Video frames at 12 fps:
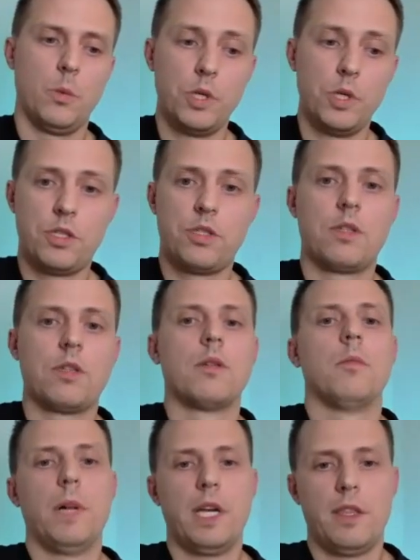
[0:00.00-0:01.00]
which
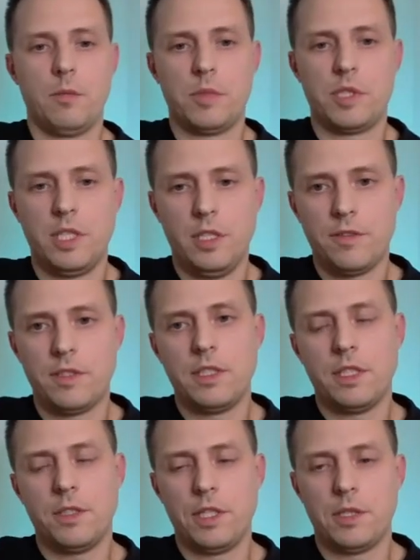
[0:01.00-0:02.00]
by themselves
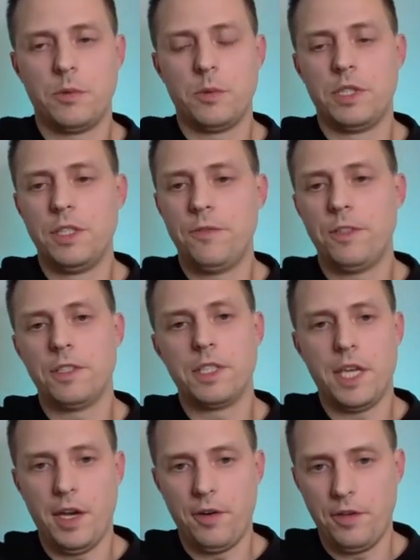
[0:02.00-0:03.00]
integrates with
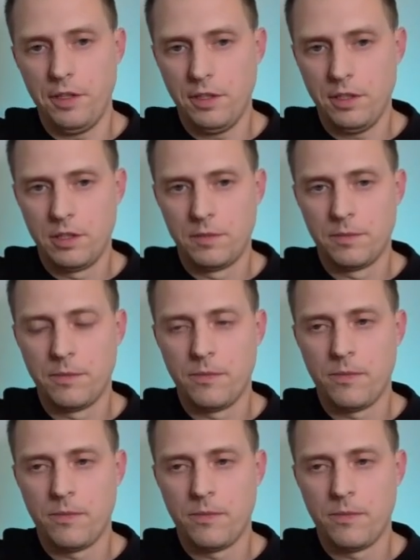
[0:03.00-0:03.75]
different carriers,